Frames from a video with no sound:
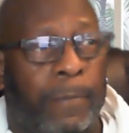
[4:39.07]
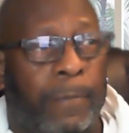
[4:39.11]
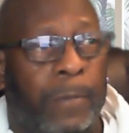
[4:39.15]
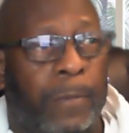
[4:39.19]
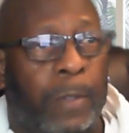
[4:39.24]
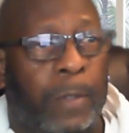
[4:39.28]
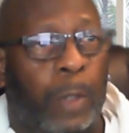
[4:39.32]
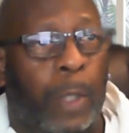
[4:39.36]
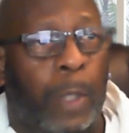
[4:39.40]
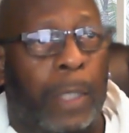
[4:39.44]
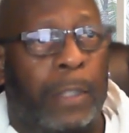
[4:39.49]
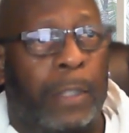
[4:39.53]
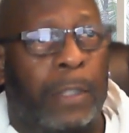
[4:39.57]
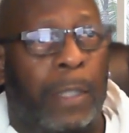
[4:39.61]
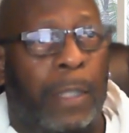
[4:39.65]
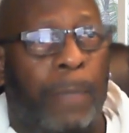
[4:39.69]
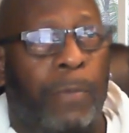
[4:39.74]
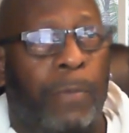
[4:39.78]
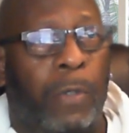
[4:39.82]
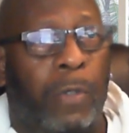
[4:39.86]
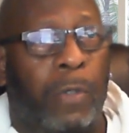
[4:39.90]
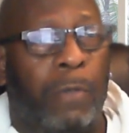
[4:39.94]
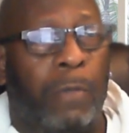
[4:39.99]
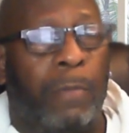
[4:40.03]
So that's
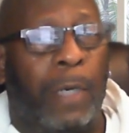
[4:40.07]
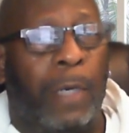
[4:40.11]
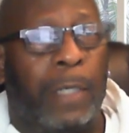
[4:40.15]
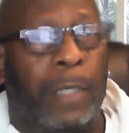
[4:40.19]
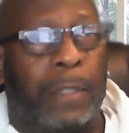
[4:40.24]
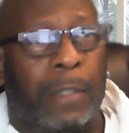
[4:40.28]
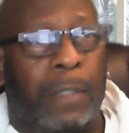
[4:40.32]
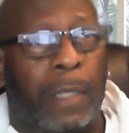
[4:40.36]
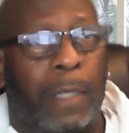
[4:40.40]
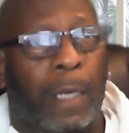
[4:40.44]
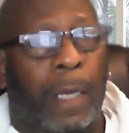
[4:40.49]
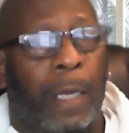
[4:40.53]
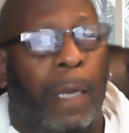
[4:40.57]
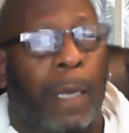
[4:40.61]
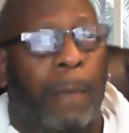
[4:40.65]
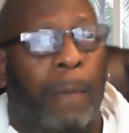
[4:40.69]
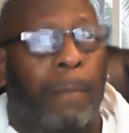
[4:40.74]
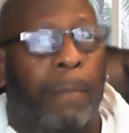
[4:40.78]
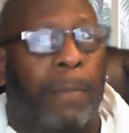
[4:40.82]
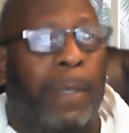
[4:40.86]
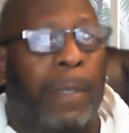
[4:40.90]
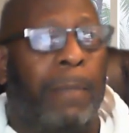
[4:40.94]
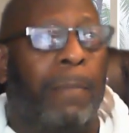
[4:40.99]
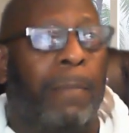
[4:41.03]
something you must
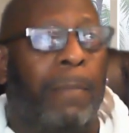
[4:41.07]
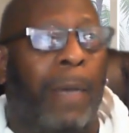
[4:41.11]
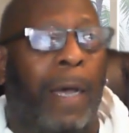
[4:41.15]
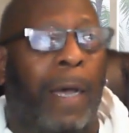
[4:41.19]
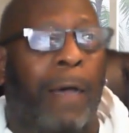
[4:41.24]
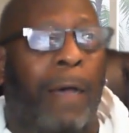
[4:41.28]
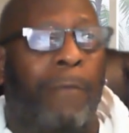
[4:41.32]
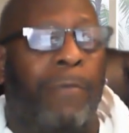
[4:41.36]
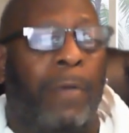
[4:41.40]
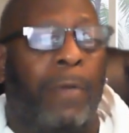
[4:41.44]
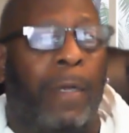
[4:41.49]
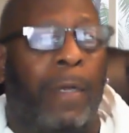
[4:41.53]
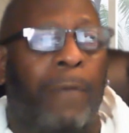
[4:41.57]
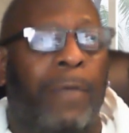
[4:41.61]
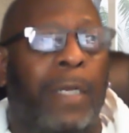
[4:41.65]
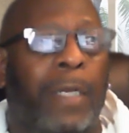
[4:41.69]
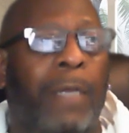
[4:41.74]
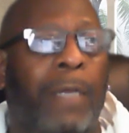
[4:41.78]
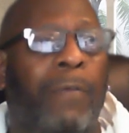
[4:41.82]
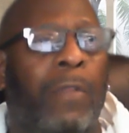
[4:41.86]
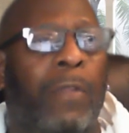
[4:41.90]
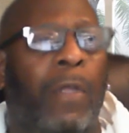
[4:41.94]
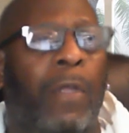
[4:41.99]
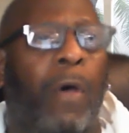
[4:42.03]
be mindful of. And
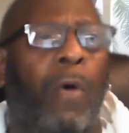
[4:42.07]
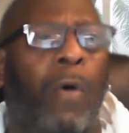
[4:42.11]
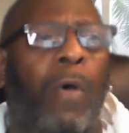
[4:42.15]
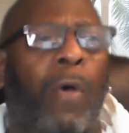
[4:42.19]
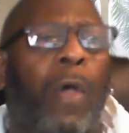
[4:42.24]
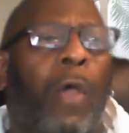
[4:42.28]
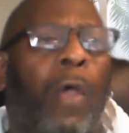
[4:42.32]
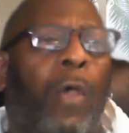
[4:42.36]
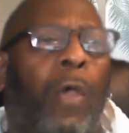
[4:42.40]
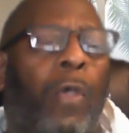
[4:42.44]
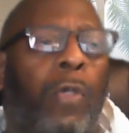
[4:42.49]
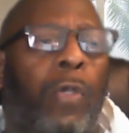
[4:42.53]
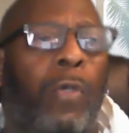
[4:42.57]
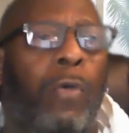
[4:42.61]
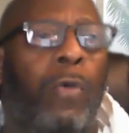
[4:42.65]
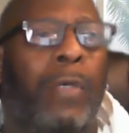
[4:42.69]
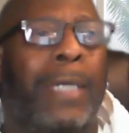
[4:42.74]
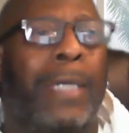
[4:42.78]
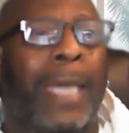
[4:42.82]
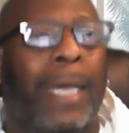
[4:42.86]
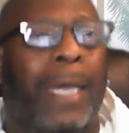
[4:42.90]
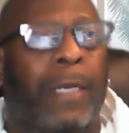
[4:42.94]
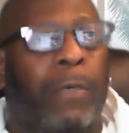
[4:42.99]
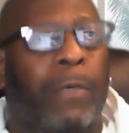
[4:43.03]
even though you
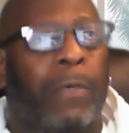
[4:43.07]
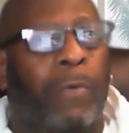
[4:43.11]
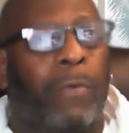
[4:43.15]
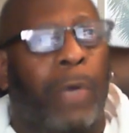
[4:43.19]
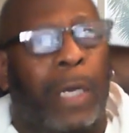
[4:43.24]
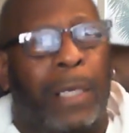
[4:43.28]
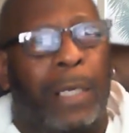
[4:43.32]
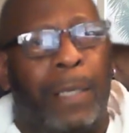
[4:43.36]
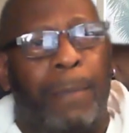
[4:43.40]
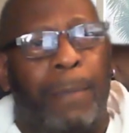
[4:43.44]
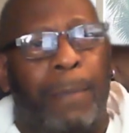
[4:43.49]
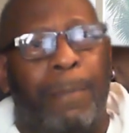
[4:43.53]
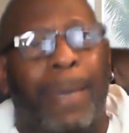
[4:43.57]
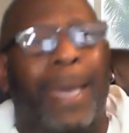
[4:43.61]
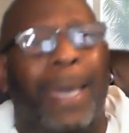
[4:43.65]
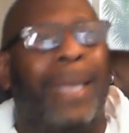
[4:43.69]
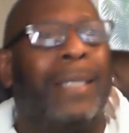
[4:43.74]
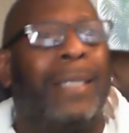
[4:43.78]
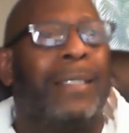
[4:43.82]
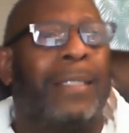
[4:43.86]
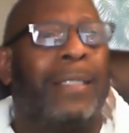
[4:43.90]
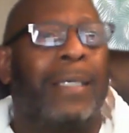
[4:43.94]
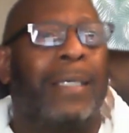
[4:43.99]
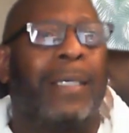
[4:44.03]
can't directly
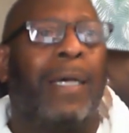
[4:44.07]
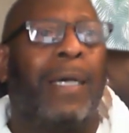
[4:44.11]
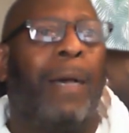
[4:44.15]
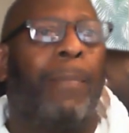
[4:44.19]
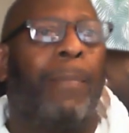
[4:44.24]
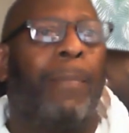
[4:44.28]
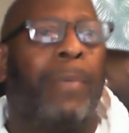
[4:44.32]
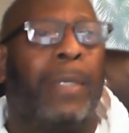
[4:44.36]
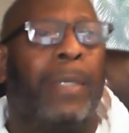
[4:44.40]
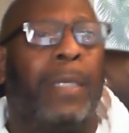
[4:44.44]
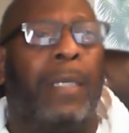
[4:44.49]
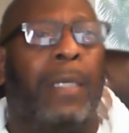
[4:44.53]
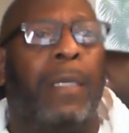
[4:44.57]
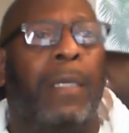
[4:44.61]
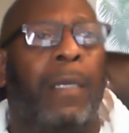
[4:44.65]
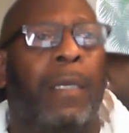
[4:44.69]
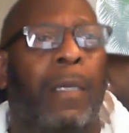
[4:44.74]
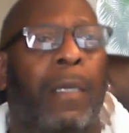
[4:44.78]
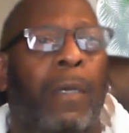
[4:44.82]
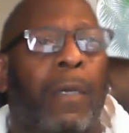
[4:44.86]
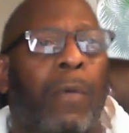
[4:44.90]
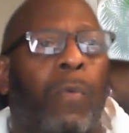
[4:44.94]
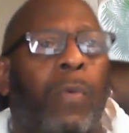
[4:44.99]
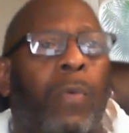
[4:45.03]
manage the company
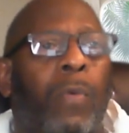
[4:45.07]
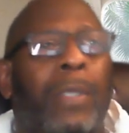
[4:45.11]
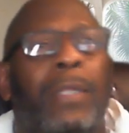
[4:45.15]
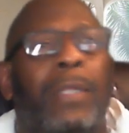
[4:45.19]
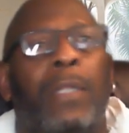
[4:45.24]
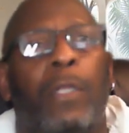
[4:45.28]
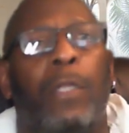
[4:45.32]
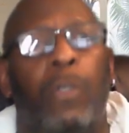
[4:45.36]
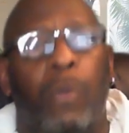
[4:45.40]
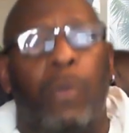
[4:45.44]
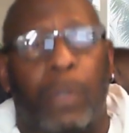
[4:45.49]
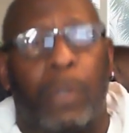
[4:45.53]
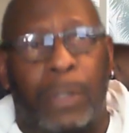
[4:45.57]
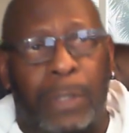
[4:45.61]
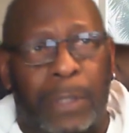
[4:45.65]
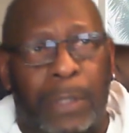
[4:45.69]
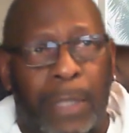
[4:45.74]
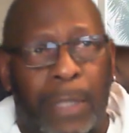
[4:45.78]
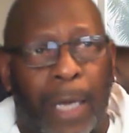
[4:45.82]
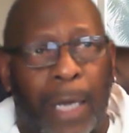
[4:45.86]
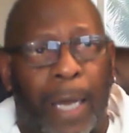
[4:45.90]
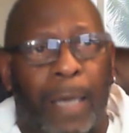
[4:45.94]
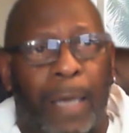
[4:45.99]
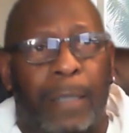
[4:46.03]
with your
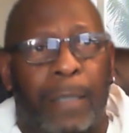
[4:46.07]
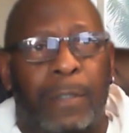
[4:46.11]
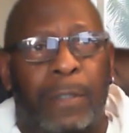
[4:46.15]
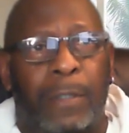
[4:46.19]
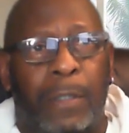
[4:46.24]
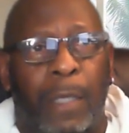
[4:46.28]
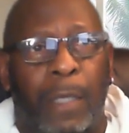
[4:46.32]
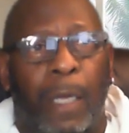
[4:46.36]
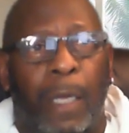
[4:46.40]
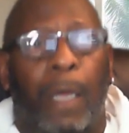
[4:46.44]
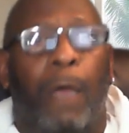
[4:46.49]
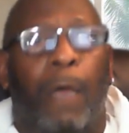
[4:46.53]
stocks,